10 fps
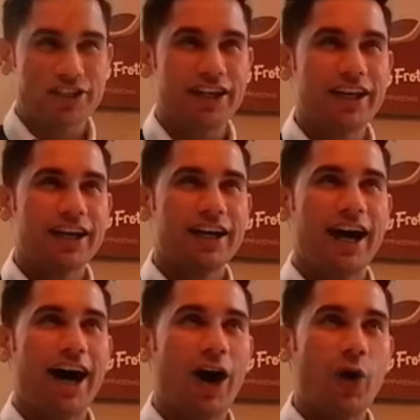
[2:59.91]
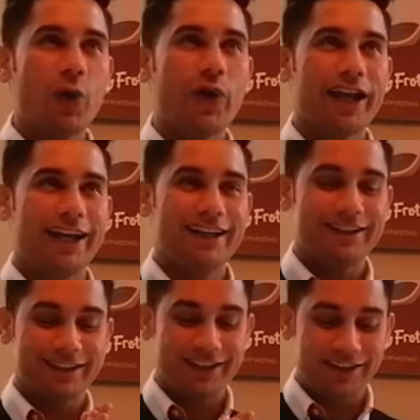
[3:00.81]
see how
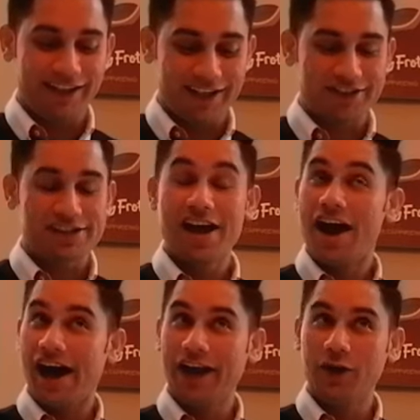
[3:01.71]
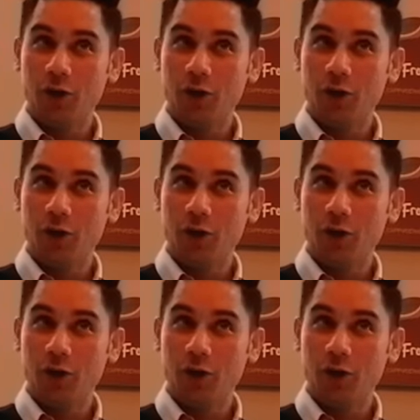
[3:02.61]
it tastes. I